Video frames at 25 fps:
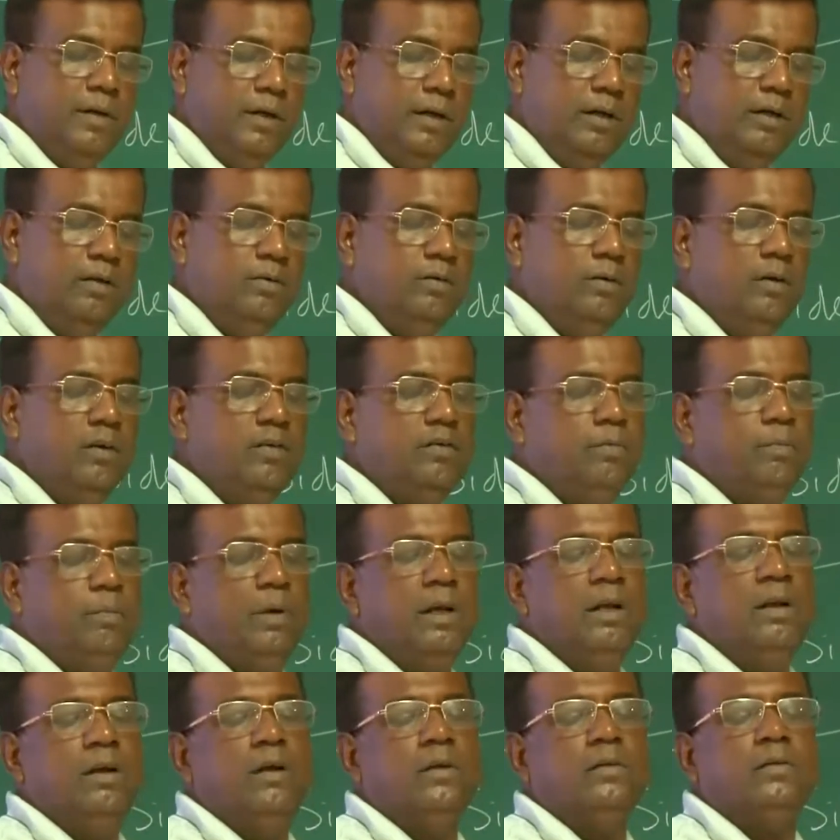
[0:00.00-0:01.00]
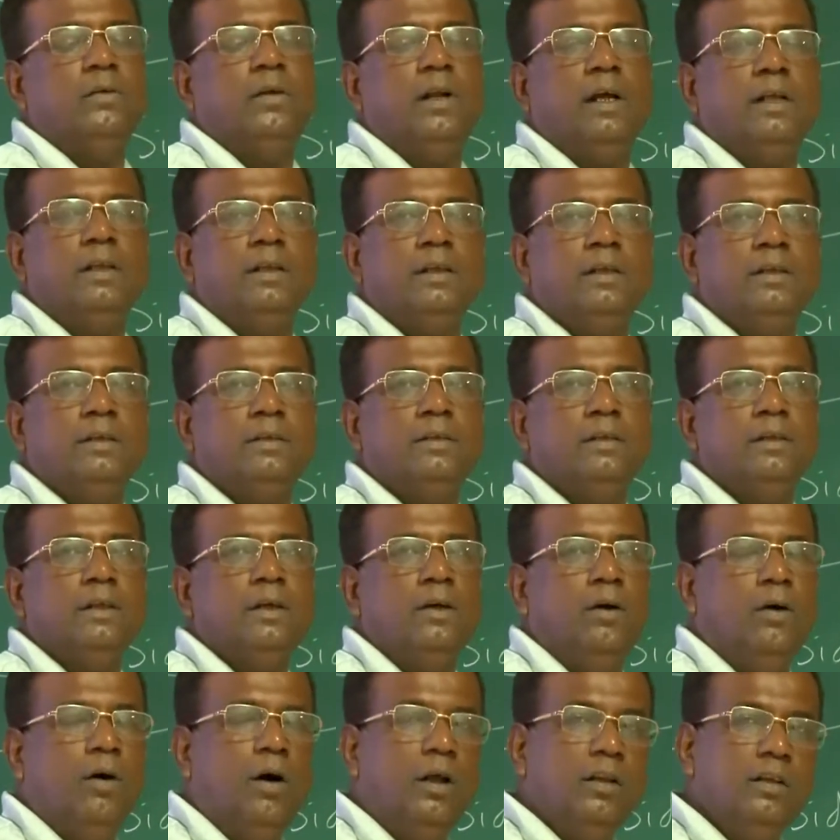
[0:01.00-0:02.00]
it will spin also like this.
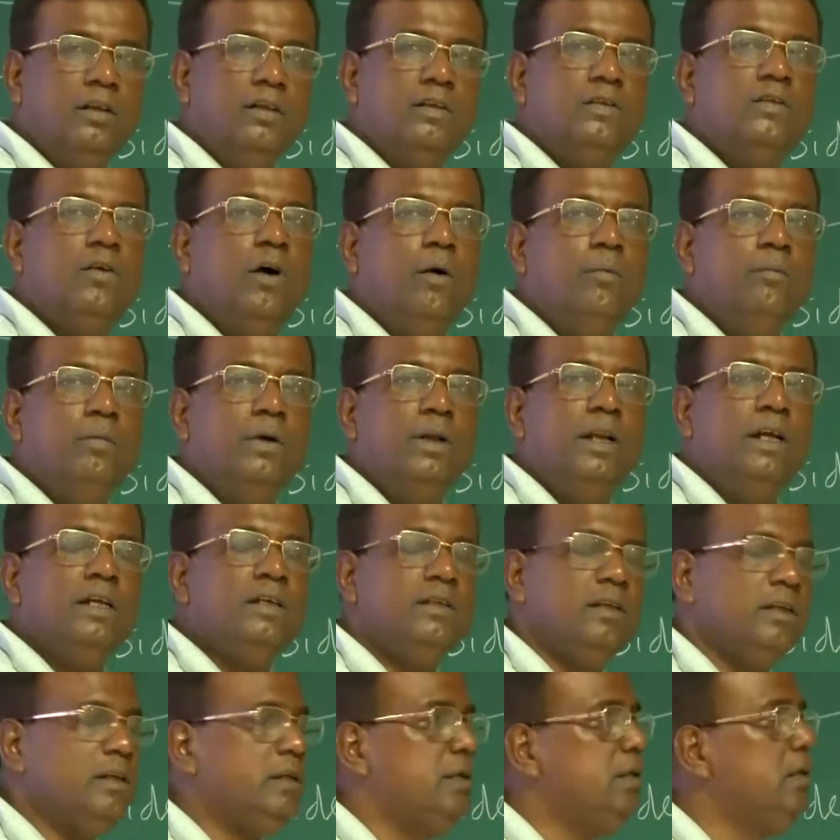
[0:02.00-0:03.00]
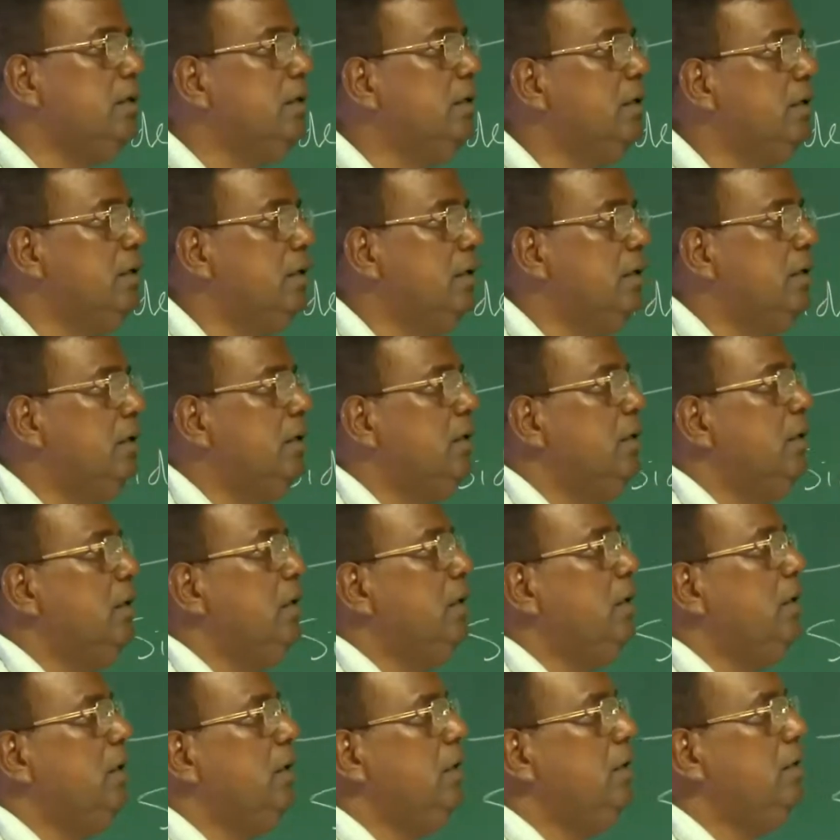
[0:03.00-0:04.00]
All this combination
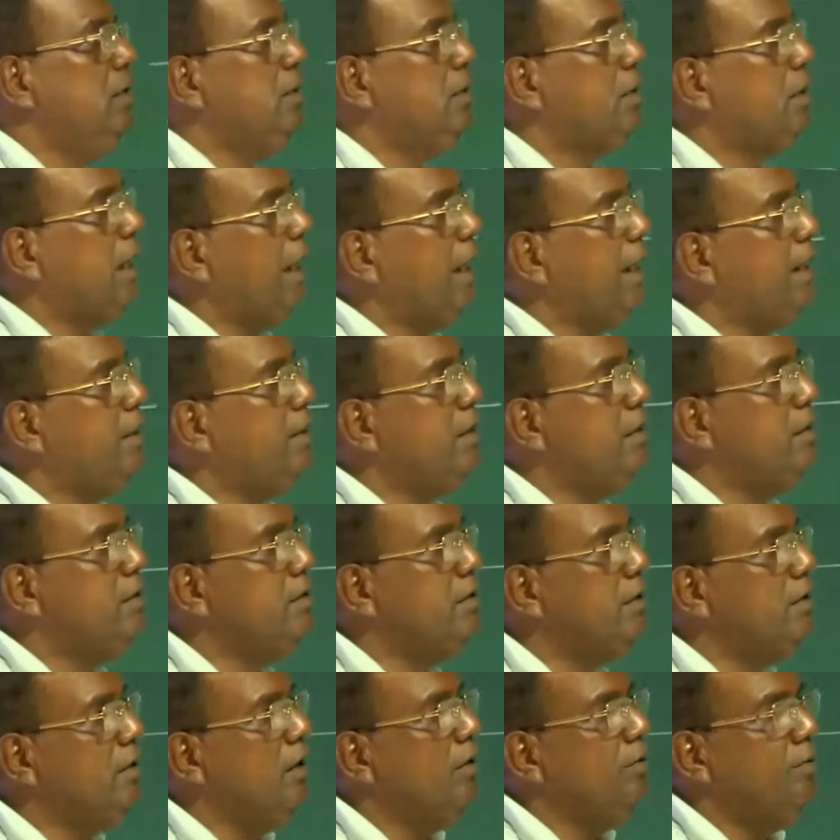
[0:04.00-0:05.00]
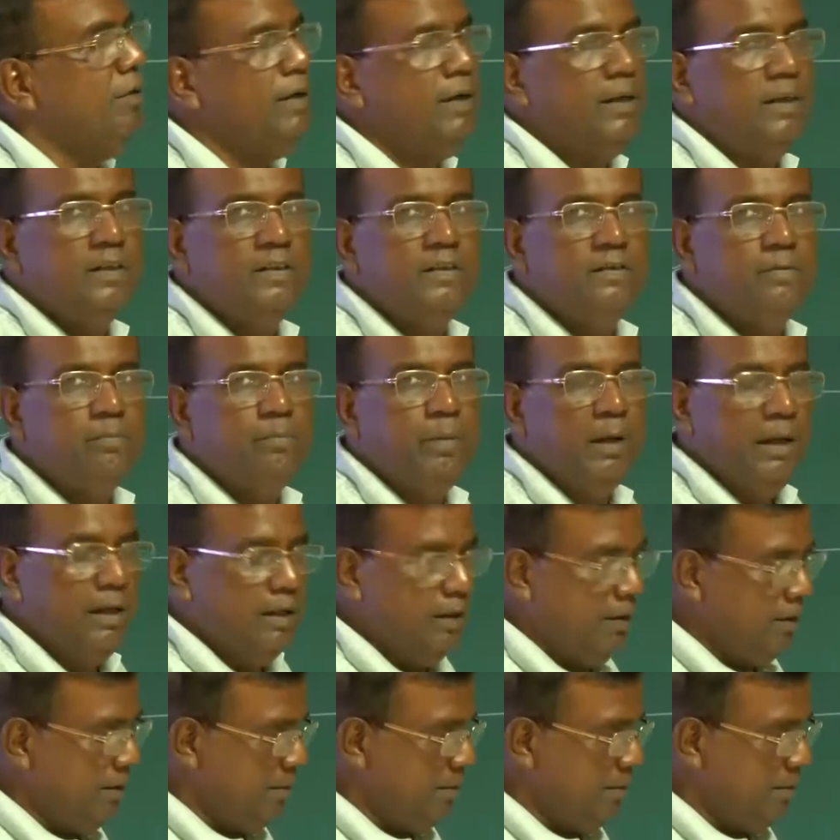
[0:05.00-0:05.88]
is a characteristic of a spin.